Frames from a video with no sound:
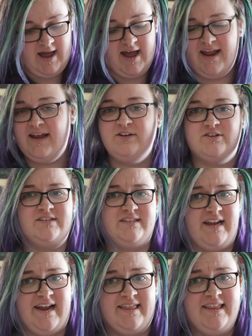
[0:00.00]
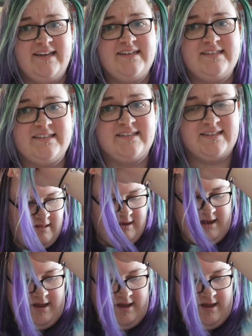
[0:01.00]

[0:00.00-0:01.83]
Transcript: I understand this. Like,